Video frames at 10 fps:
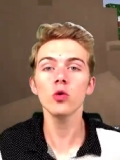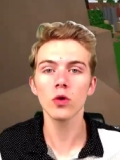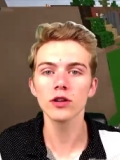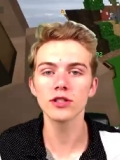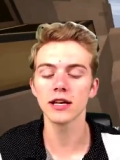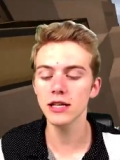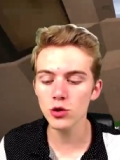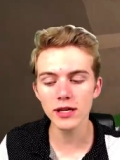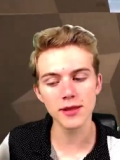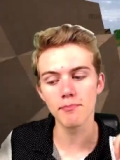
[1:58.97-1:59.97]
words. He knew
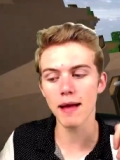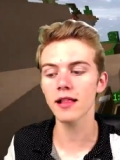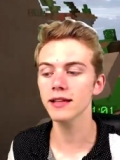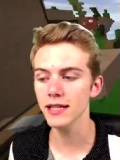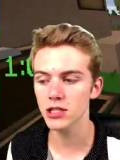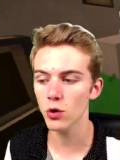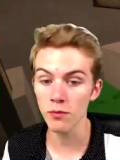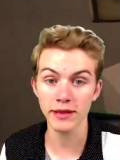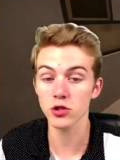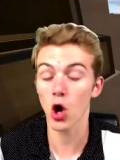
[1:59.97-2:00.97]
like the melody to it,
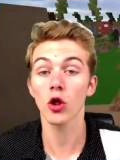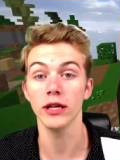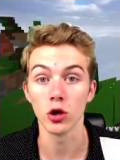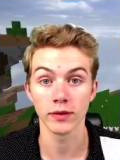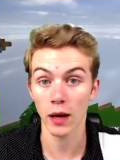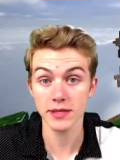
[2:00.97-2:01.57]
but that was all he knew. That